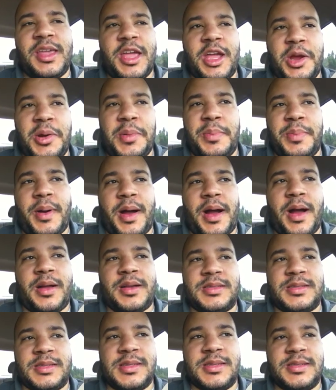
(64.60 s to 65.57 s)

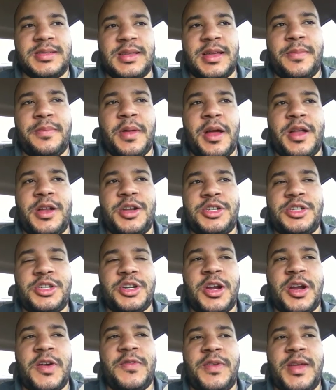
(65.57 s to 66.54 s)
gearboxes. I'm not
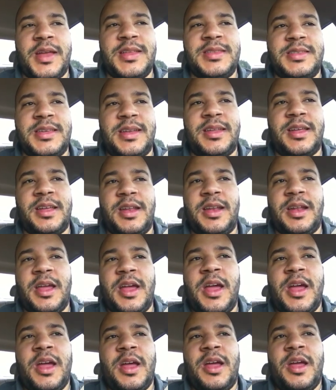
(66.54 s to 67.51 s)
sure if he did it.
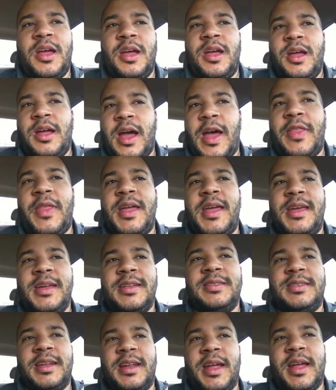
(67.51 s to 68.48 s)
I think
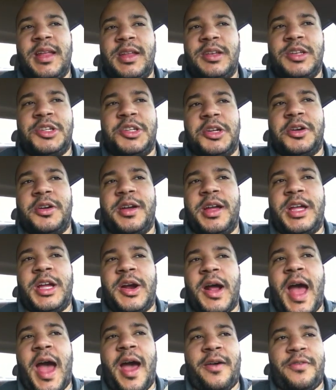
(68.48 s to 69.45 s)
he did it during
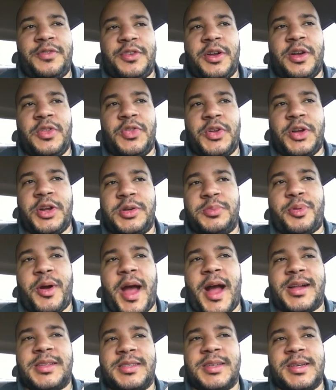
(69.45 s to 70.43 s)
or after third
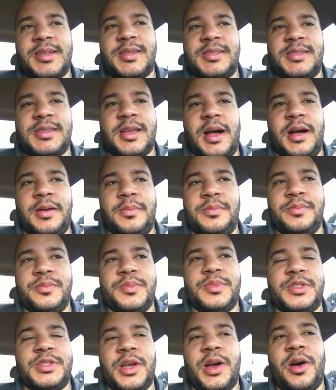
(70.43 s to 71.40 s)
practice.
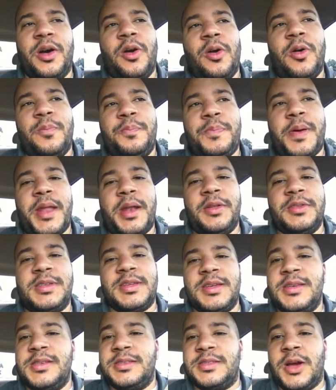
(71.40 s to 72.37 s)
So
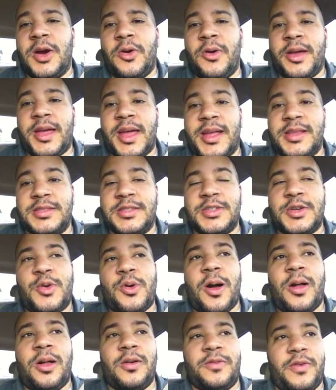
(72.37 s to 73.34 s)
penalties going into
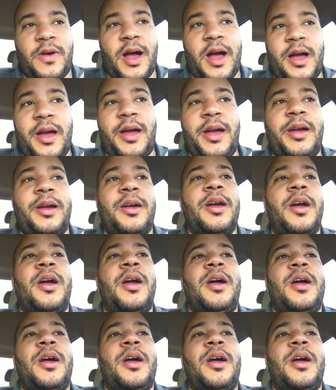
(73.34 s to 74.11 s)
qualifying: